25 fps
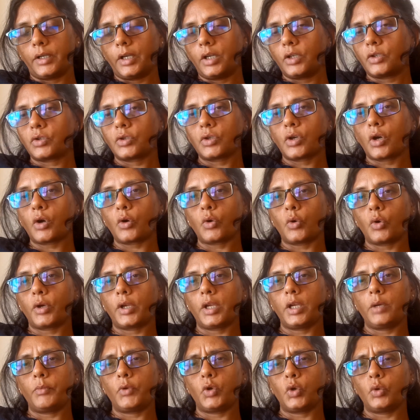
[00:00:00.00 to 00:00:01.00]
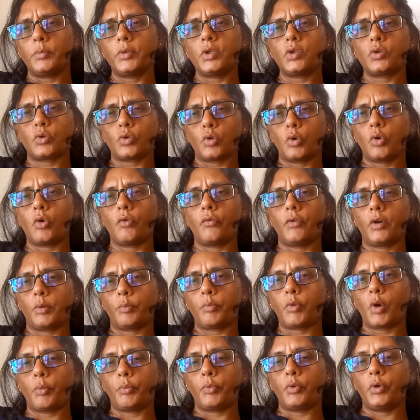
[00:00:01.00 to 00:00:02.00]
It's not okay to be so
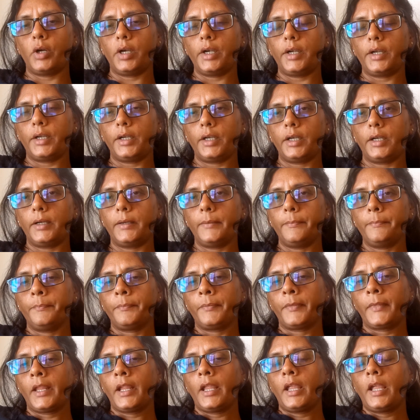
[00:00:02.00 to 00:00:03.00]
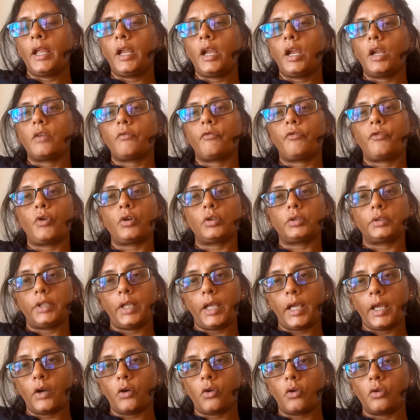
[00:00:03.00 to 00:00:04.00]
overpopulated for
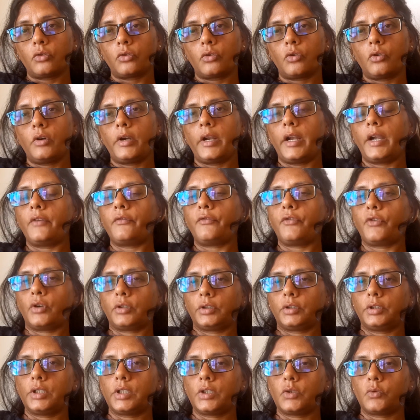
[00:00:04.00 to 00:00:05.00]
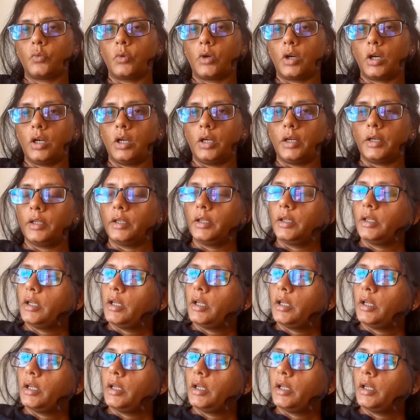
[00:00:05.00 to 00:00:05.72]
their own good and for this world.